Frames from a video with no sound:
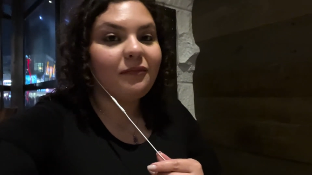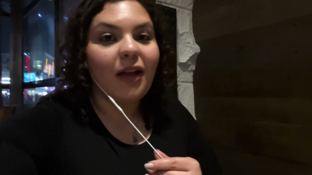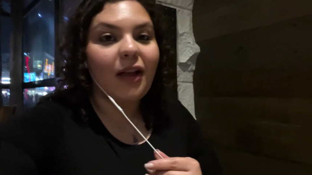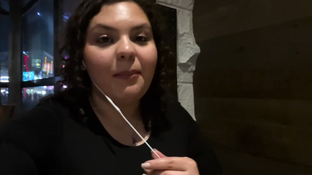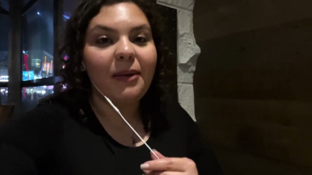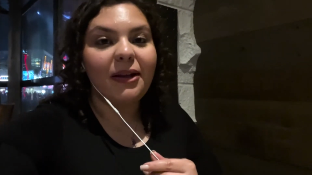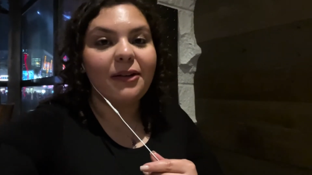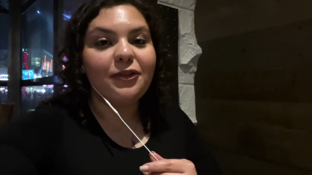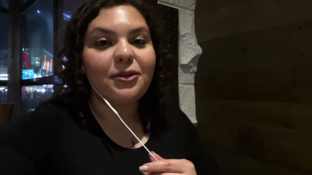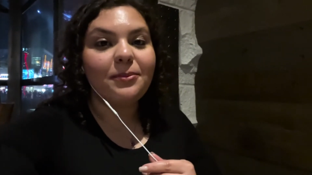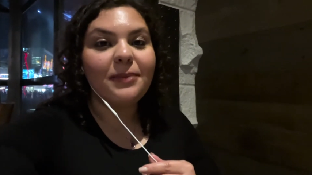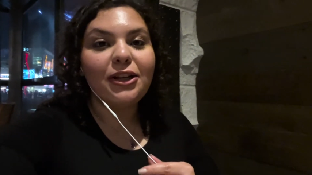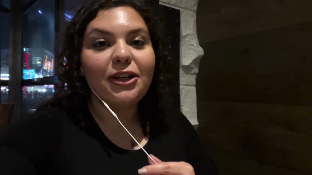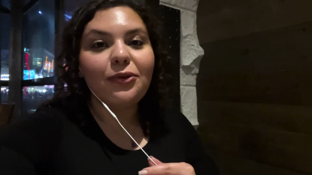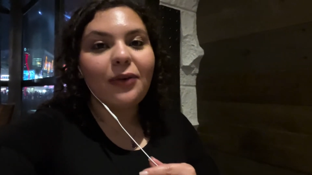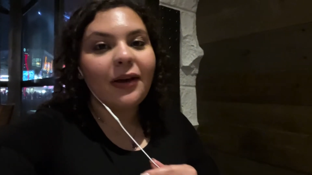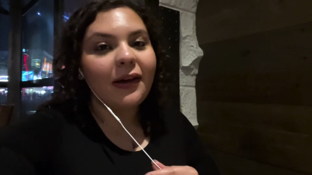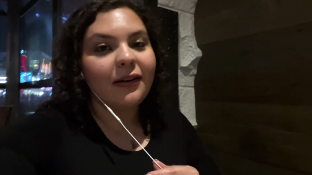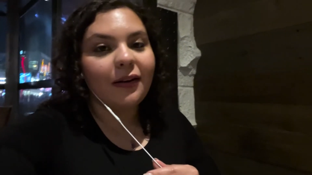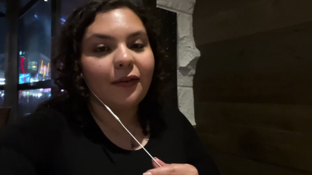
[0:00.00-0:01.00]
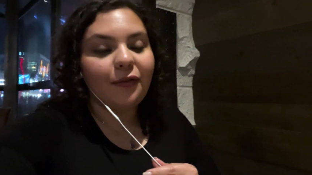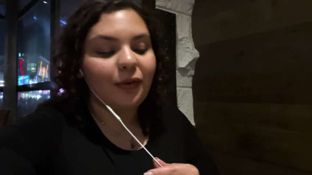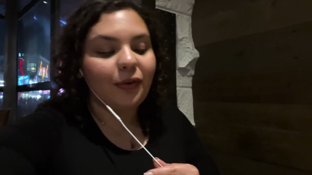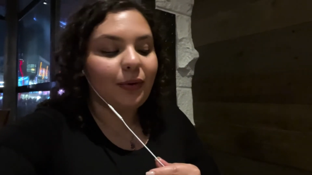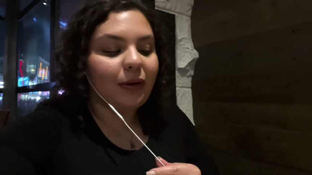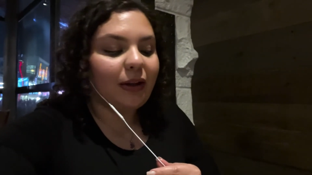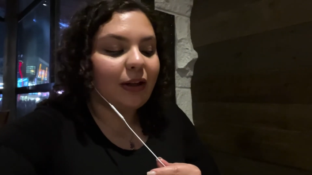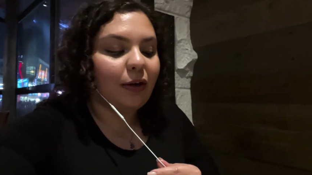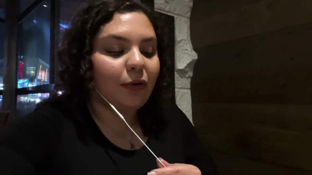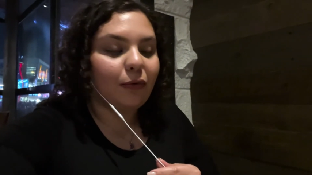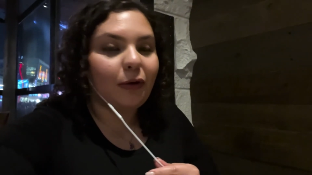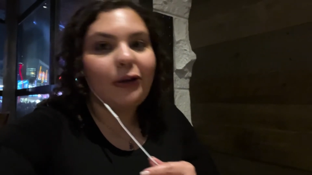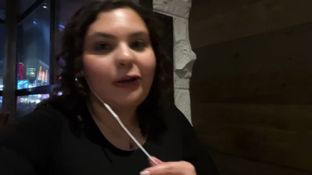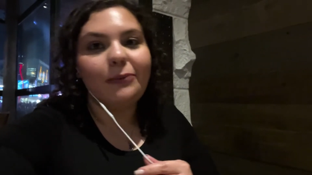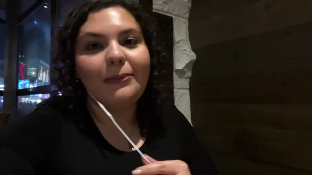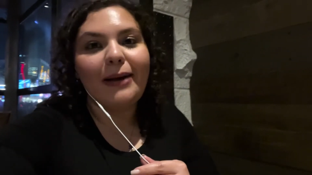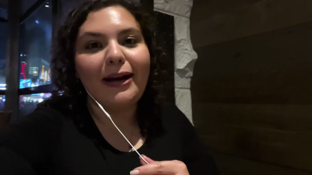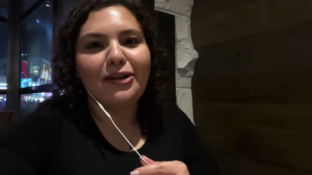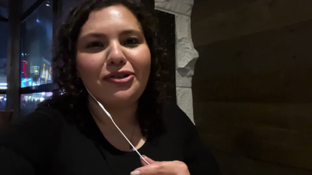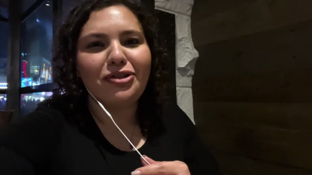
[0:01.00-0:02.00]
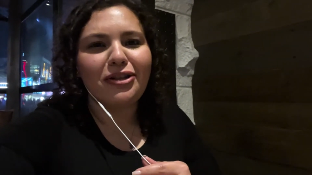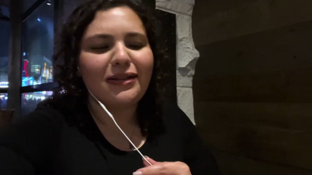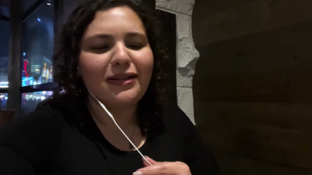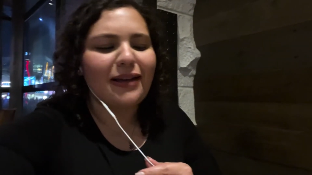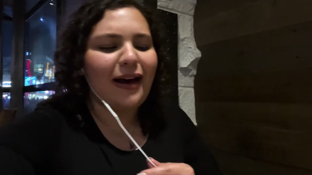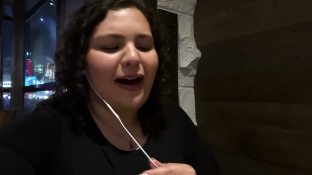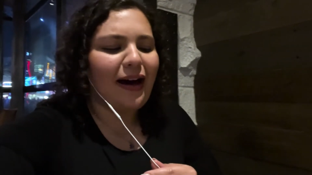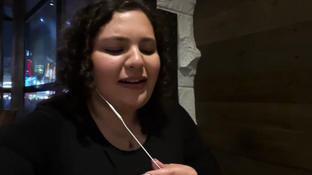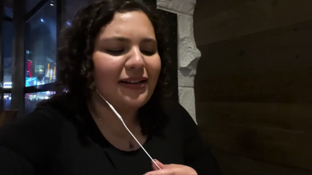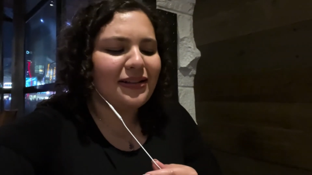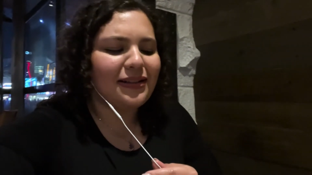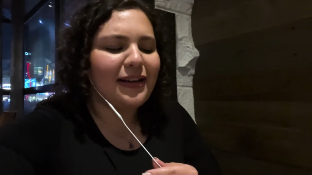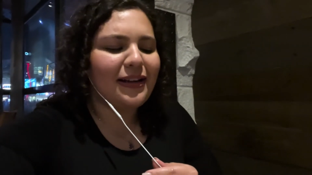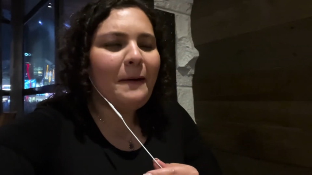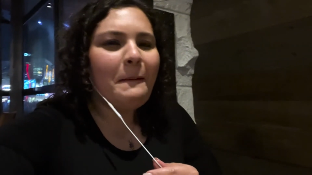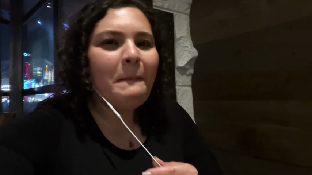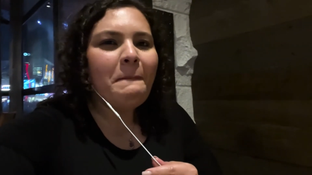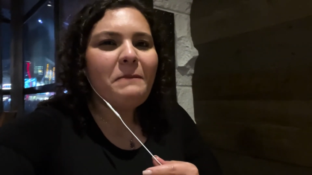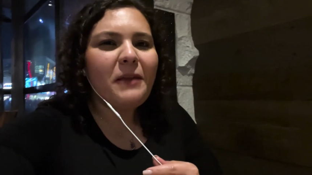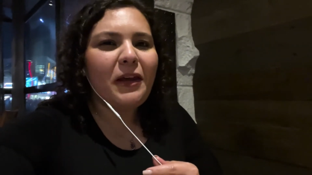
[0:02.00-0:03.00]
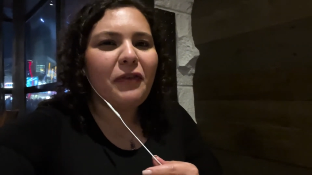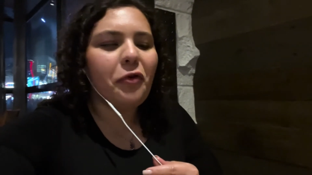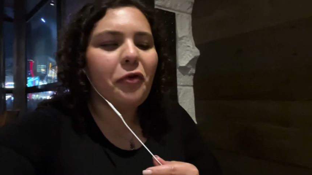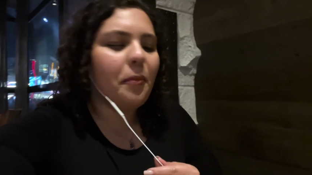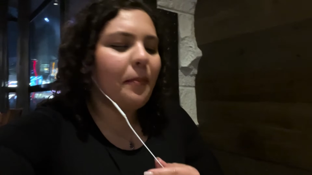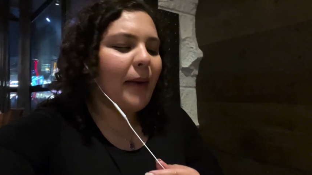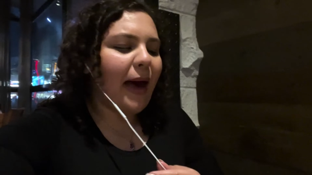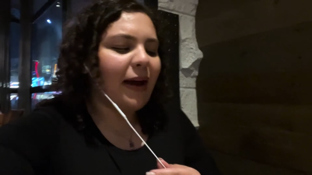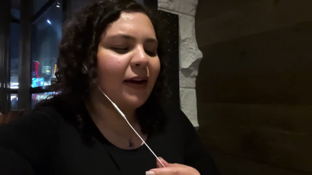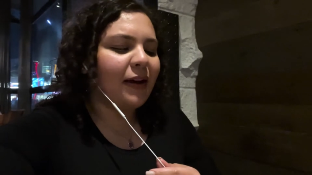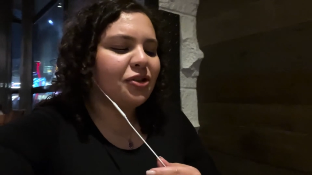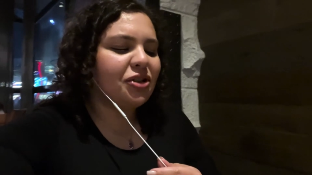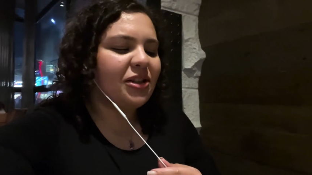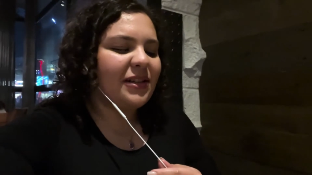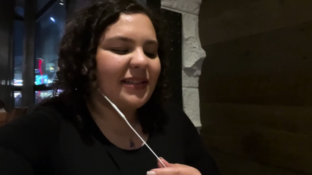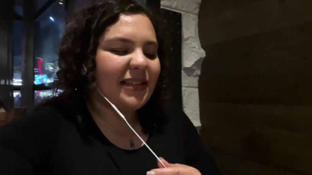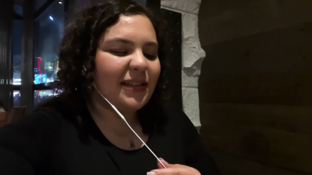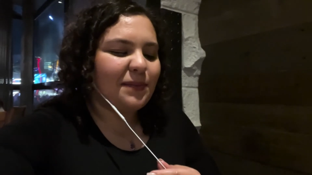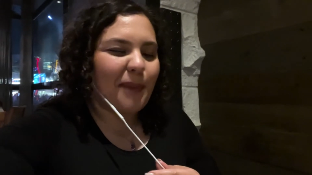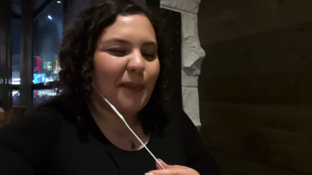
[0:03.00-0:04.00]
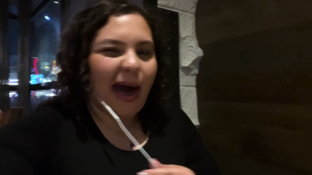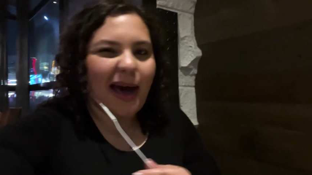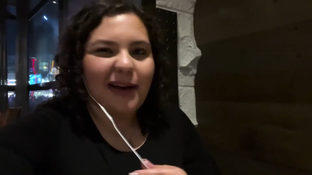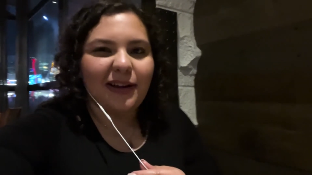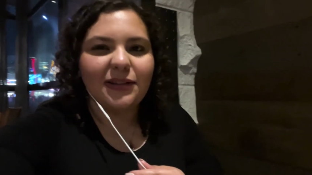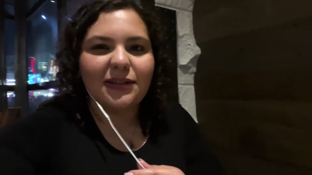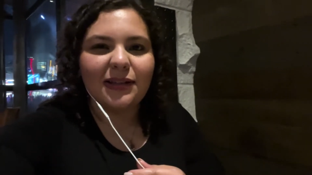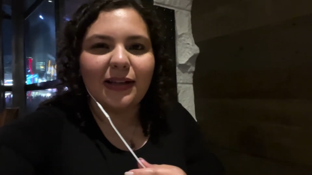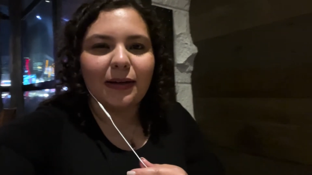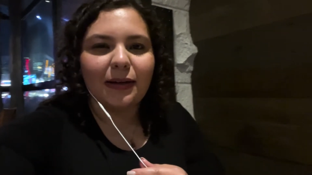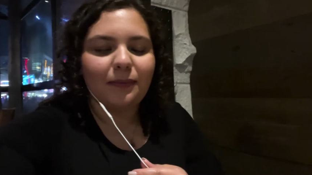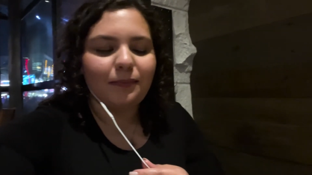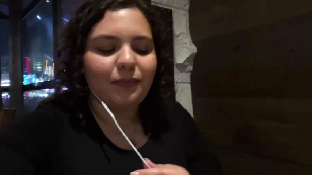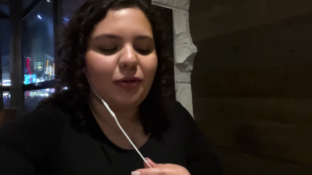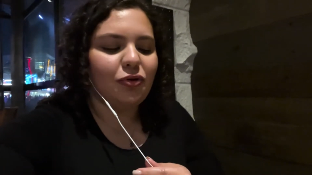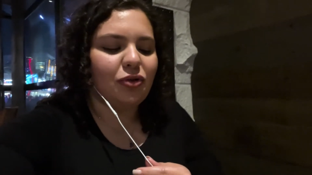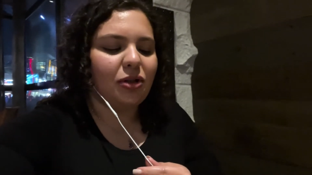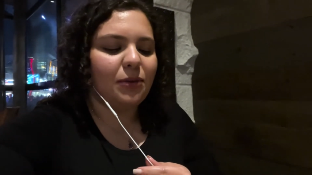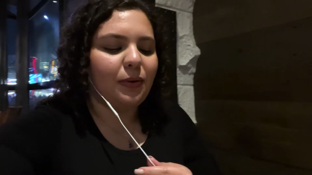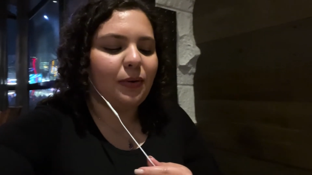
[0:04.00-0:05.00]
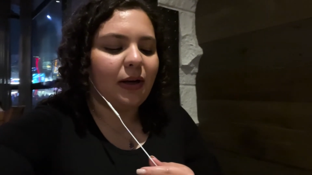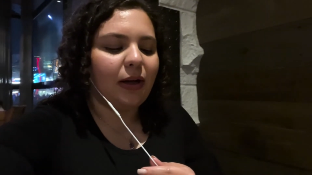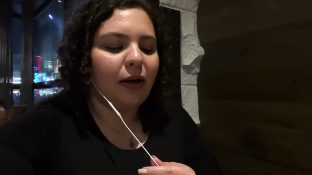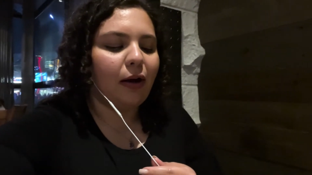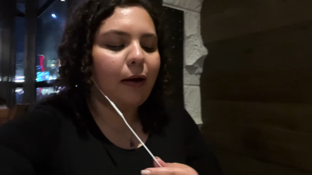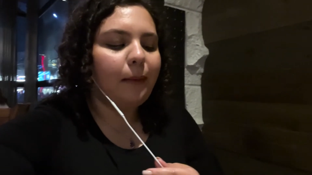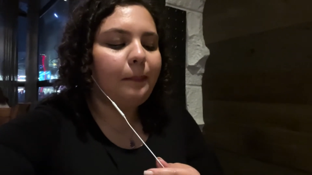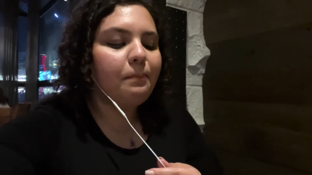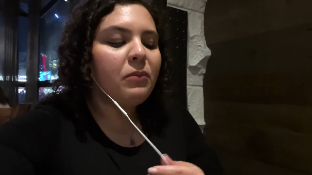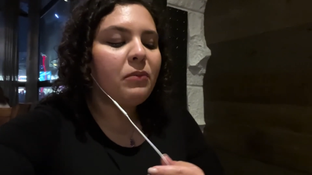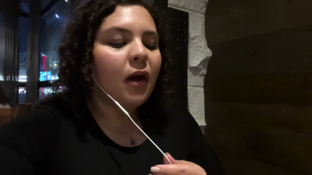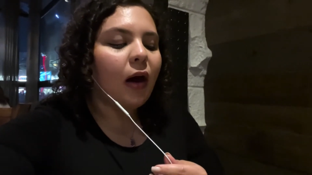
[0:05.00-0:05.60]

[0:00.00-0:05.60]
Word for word: I mean, to me, you can never really go wrong with mac and cheese. Honestly, even when mac and cheese is bad, it's like usually pretty good.